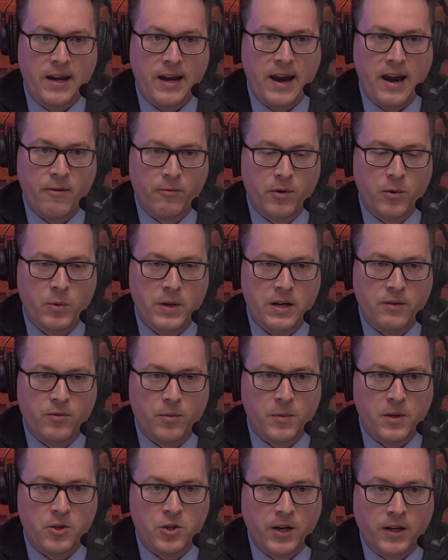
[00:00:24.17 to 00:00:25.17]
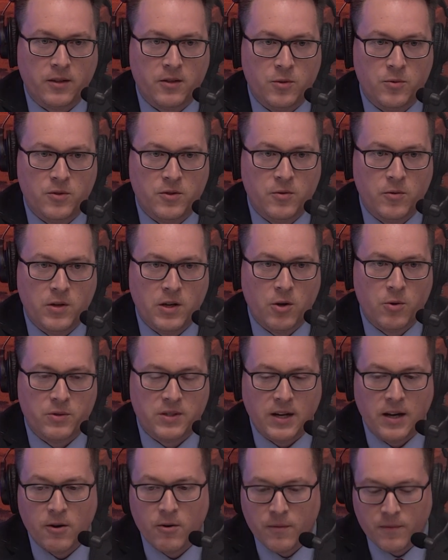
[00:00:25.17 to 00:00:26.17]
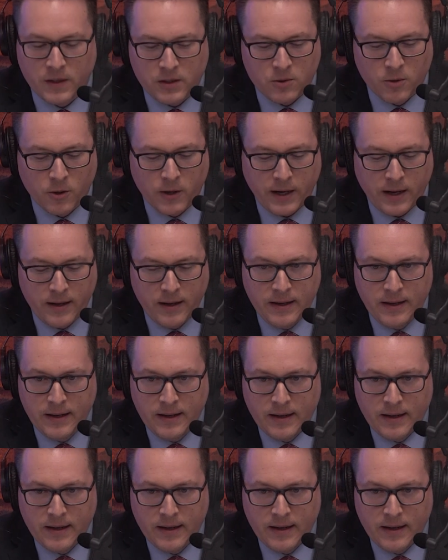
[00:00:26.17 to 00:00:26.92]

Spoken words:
and every week from the Check News studios here in Victoria.